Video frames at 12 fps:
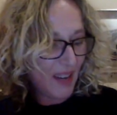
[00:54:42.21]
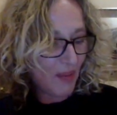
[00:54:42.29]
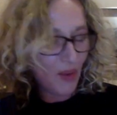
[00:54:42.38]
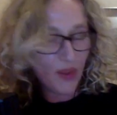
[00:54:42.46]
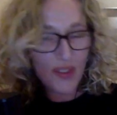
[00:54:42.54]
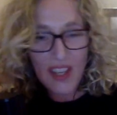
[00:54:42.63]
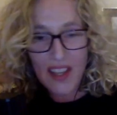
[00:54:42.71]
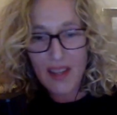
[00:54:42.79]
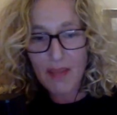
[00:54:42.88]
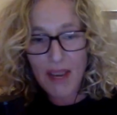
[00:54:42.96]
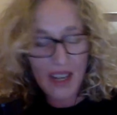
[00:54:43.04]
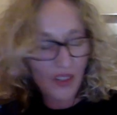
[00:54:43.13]
will send
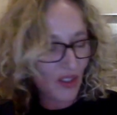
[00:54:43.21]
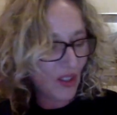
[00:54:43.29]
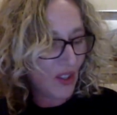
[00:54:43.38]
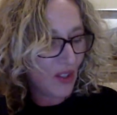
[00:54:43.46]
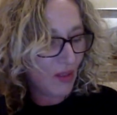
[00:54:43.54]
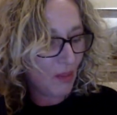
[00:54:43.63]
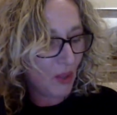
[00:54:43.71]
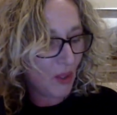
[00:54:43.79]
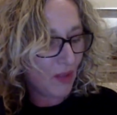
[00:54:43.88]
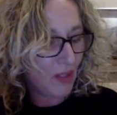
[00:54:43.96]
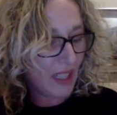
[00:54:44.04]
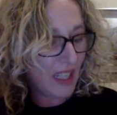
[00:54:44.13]
them out to you
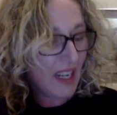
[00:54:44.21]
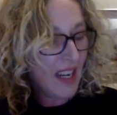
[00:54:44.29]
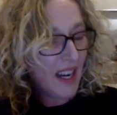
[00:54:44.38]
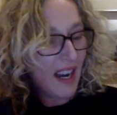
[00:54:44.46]
beautifully.